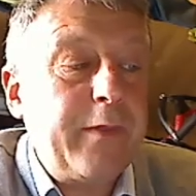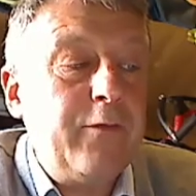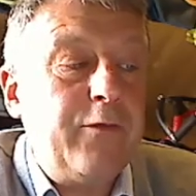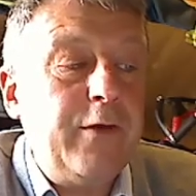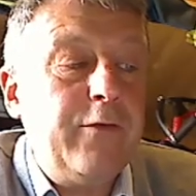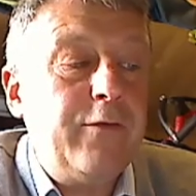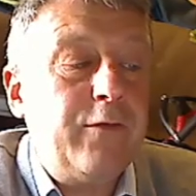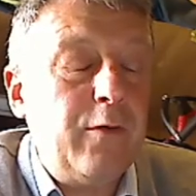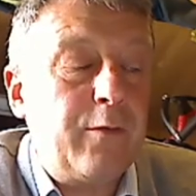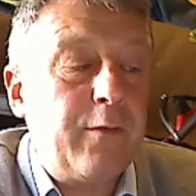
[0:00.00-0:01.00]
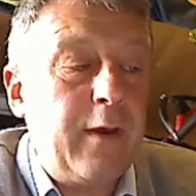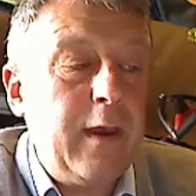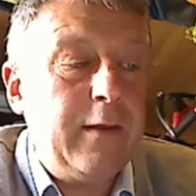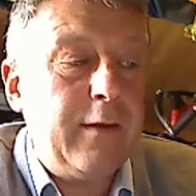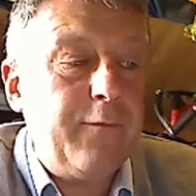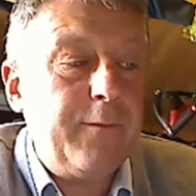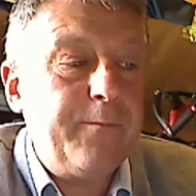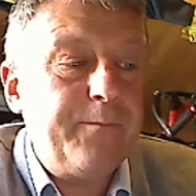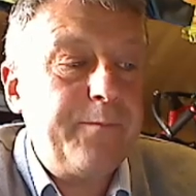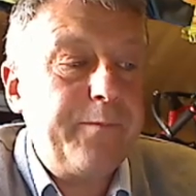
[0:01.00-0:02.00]
She's so creative.
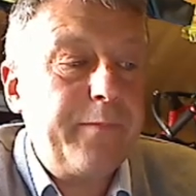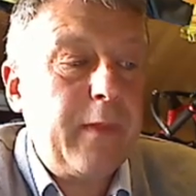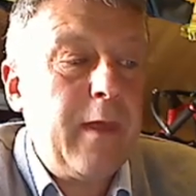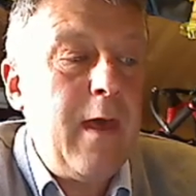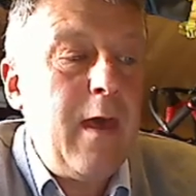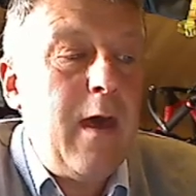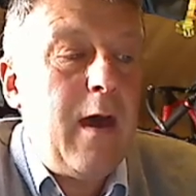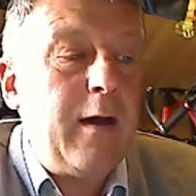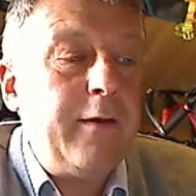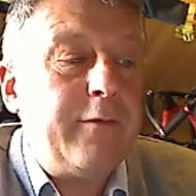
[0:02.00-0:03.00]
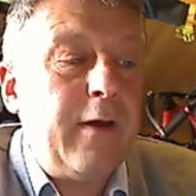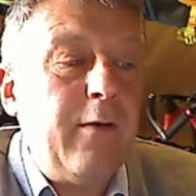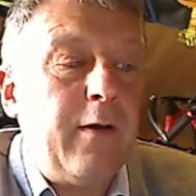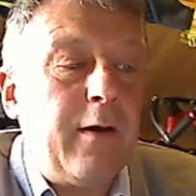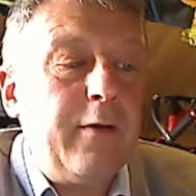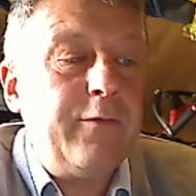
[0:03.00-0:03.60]
I tell her